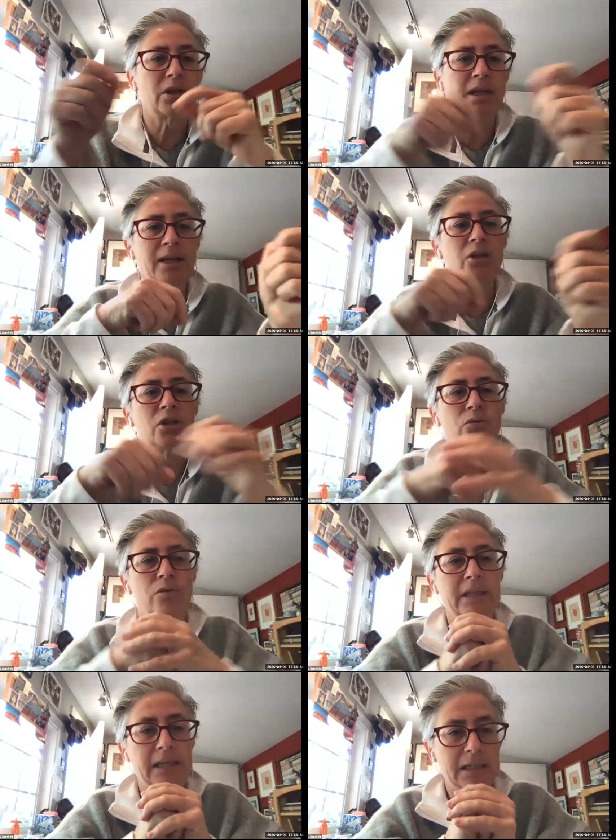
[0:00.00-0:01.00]
connections
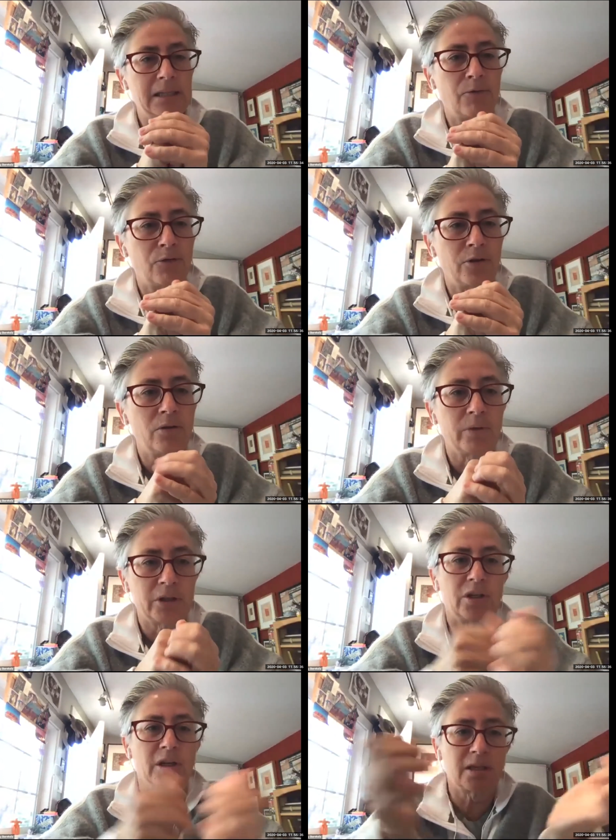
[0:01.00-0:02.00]
really easy for you,
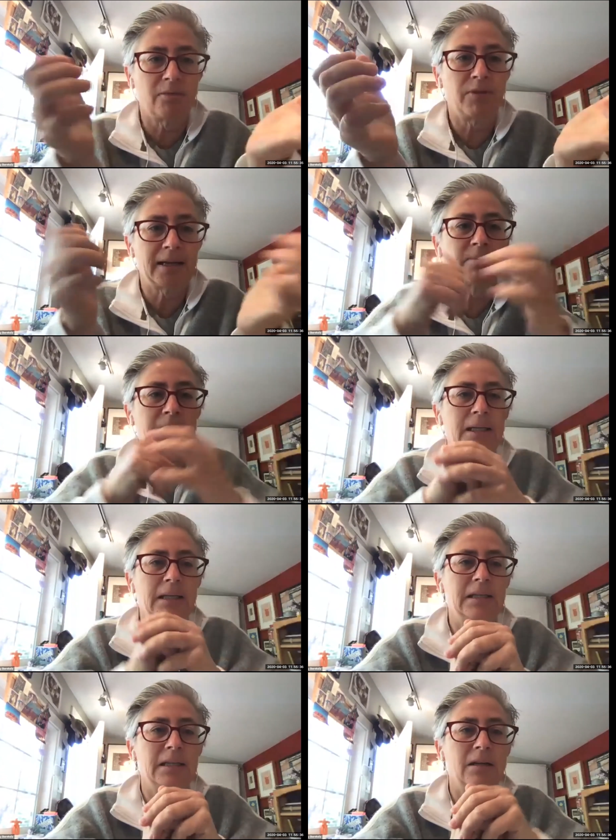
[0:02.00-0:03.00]
which does in fact make it
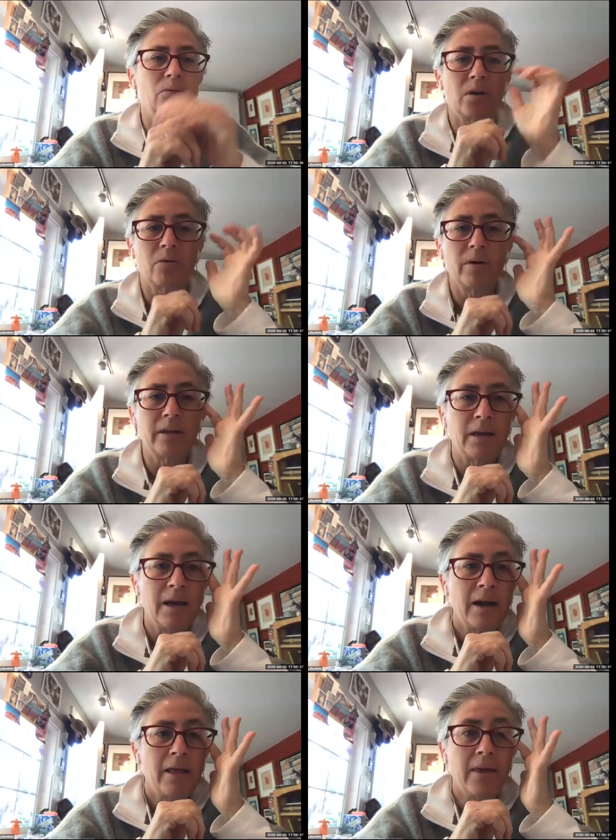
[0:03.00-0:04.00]
easy to work with,
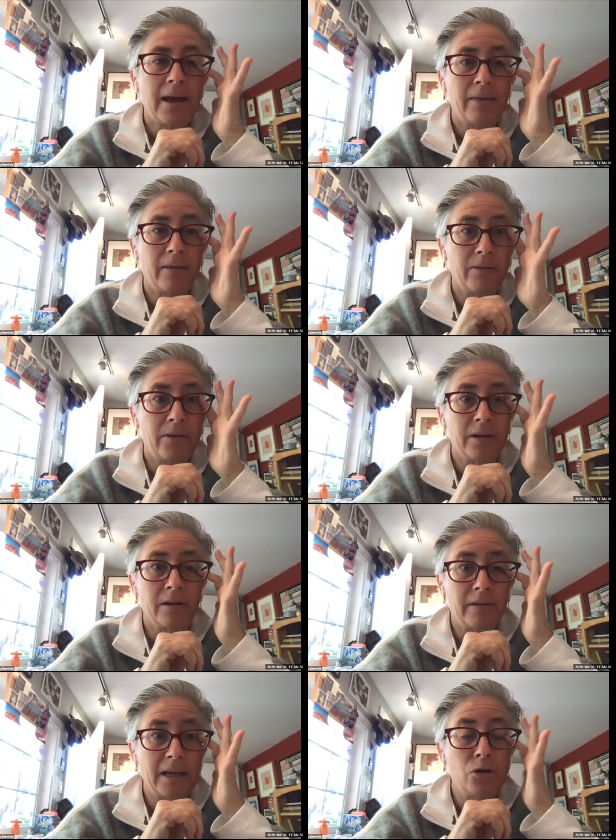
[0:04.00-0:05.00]
then
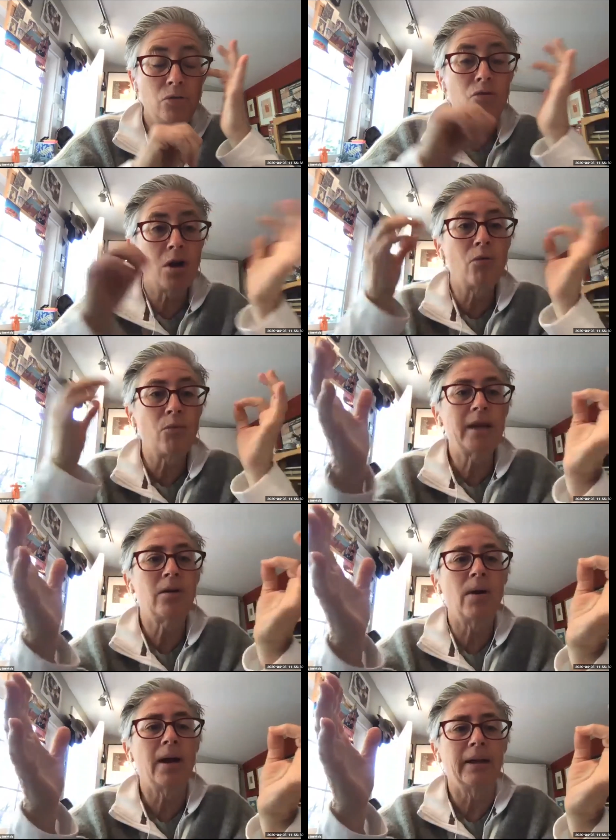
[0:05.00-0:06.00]
right
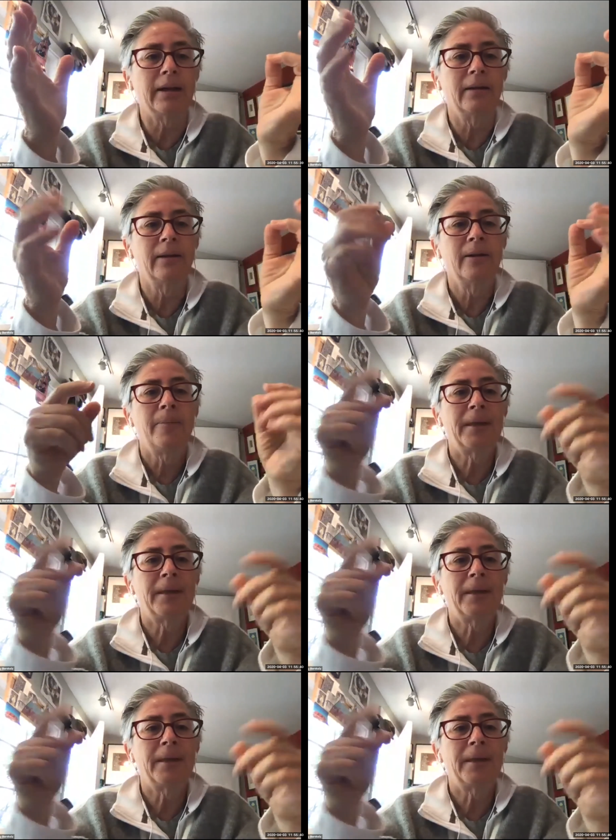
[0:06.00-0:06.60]
away that